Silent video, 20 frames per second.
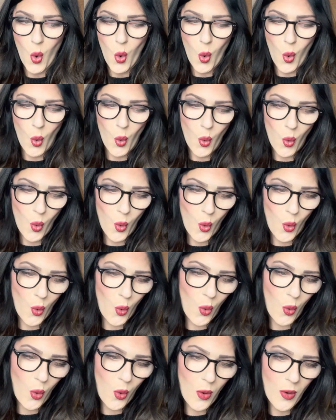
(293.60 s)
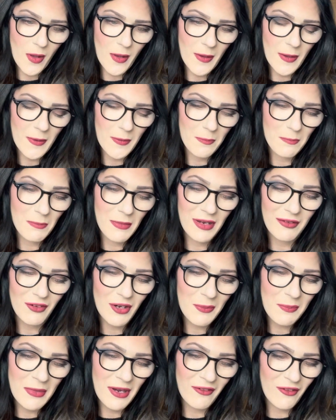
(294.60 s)
Oh, mirror,
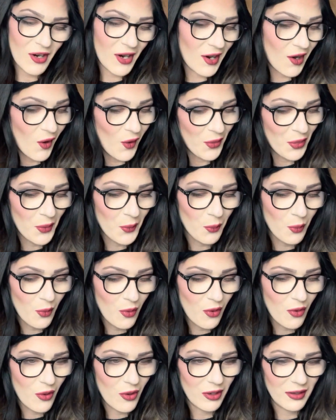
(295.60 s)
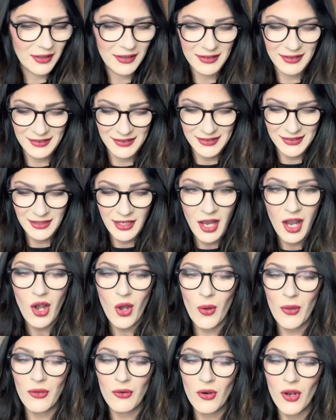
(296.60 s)
mirror on the wall.
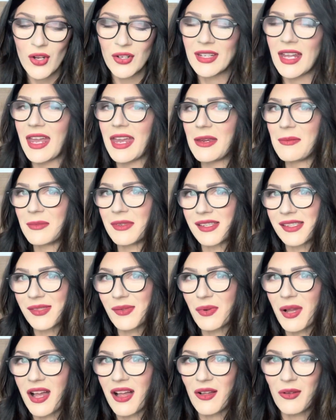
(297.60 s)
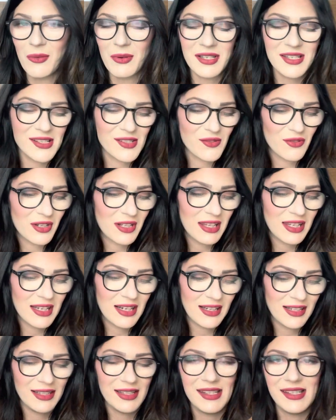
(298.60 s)
Oh, they're all named as well, which is really
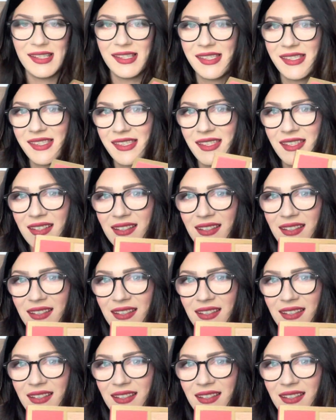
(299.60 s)
nice.